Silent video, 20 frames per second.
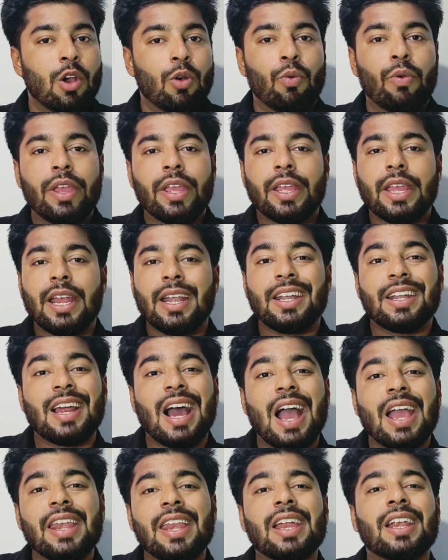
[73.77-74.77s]
We can
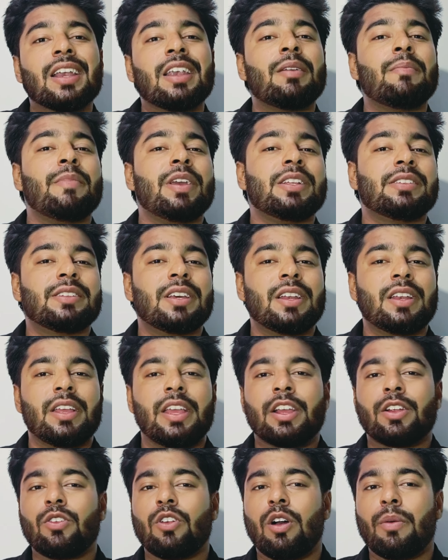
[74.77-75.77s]
directly measure
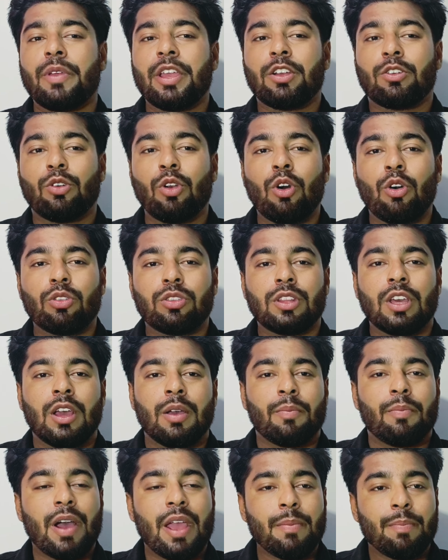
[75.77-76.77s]
economic growth
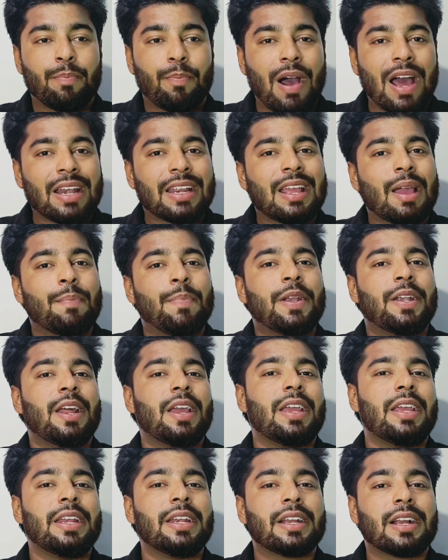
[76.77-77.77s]
by per
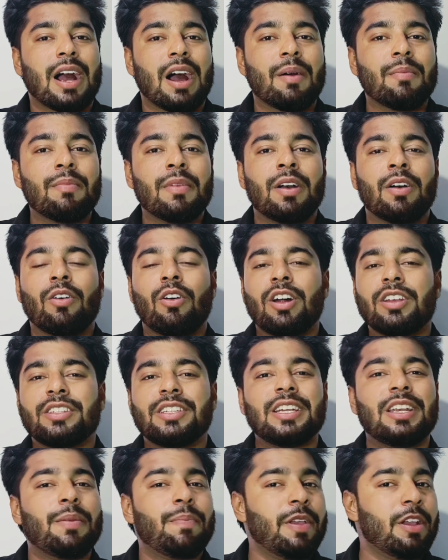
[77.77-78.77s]
capita income or
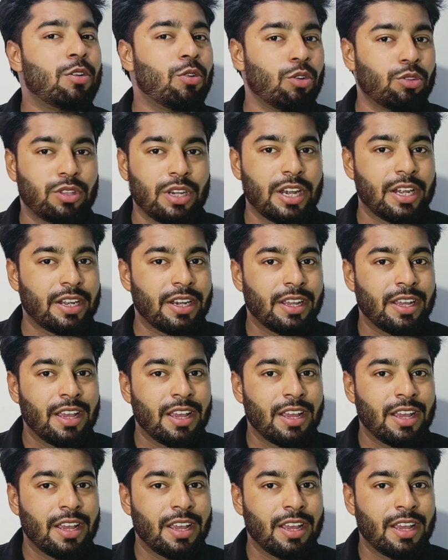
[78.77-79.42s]
GDP growth rate.